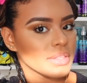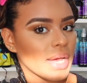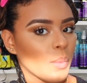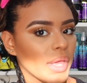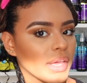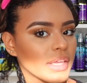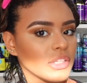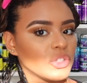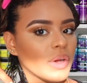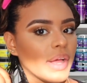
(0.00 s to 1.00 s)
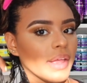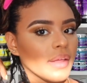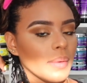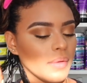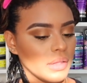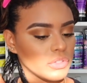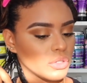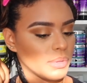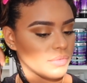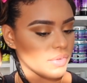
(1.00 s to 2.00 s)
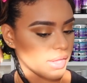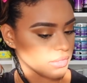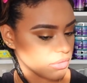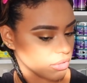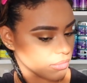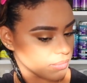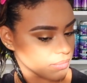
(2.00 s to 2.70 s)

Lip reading: That way it can dry a little bit faster.